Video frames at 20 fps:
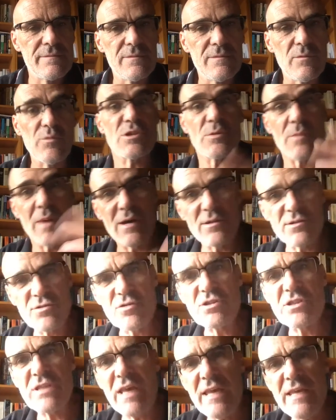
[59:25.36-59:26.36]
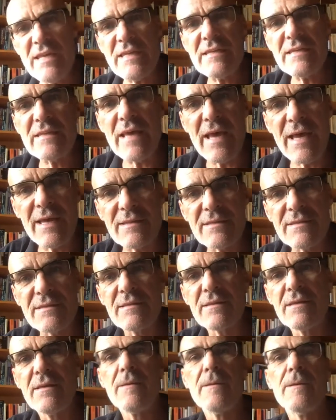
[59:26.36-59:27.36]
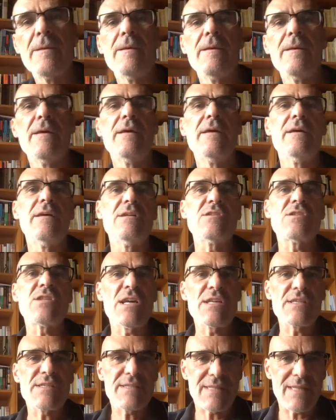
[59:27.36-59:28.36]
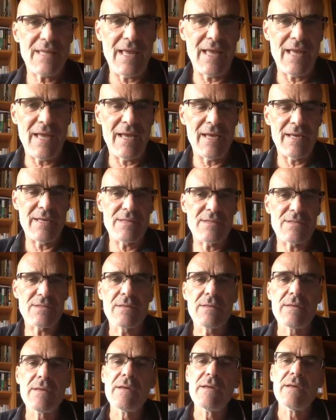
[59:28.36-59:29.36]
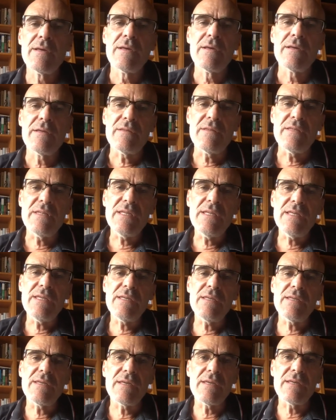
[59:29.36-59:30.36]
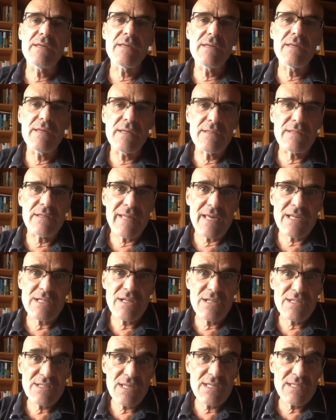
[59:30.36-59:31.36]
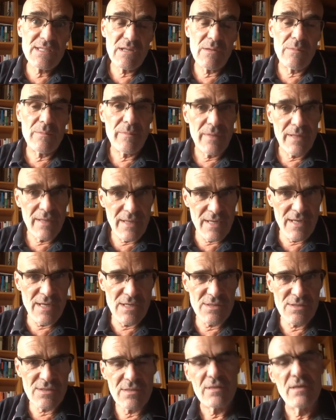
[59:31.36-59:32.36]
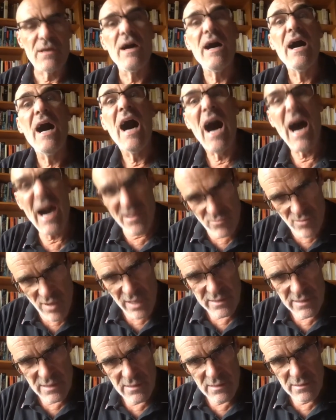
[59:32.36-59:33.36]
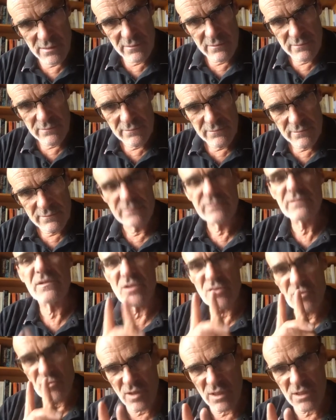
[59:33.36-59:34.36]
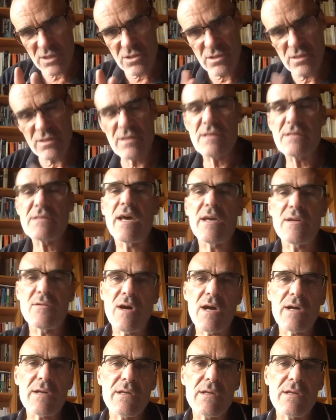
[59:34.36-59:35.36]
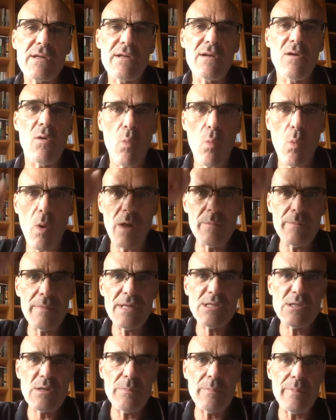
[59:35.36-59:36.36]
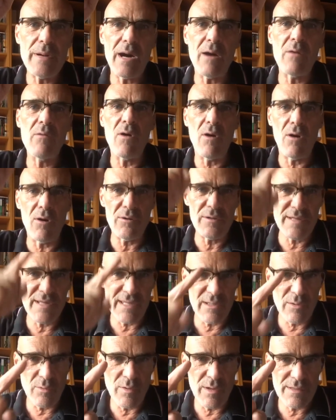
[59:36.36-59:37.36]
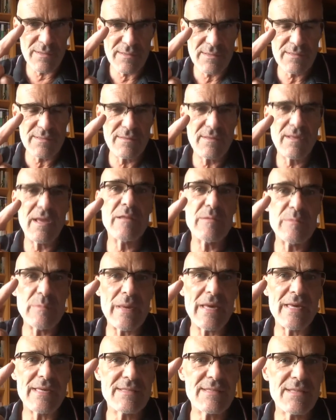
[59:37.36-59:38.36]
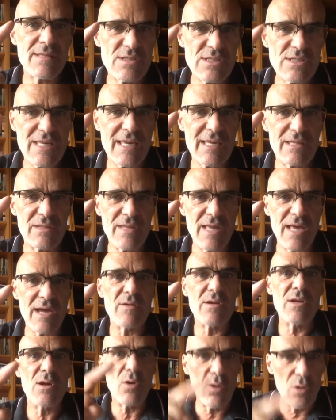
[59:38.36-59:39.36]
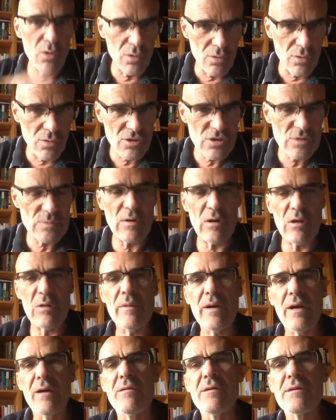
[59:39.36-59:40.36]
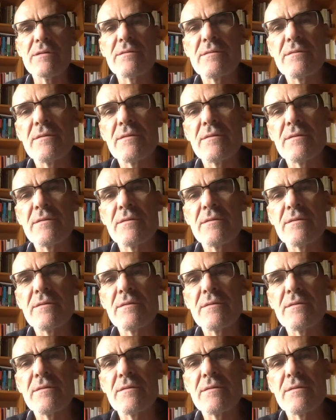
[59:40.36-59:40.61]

Which amounts to saying that just as the international system is hierarchical. The structure is hierarchical, one major power or the other ones at best secondary or small powers.